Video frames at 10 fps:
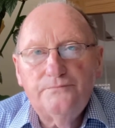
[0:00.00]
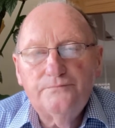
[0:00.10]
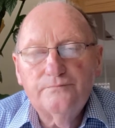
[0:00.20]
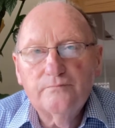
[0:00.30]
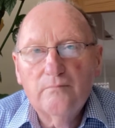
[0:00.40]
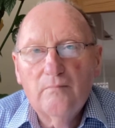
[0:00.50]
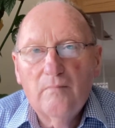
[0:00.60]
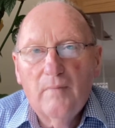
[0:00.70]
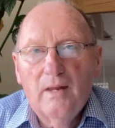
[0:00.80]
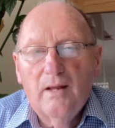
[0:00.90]

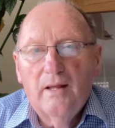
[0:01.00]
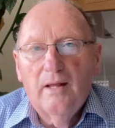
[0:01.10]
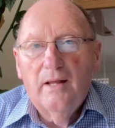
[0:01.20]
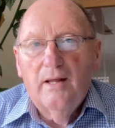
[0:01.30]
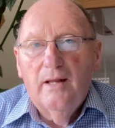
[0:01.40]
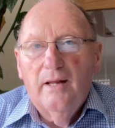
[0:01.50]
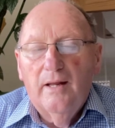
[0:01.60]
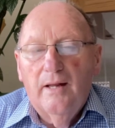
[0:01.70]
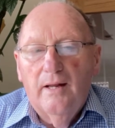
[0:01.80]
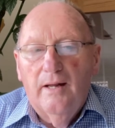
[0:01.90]

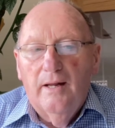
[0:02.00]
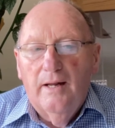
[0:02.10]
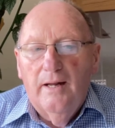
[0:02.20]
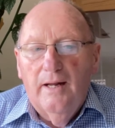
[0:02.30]
[no speech]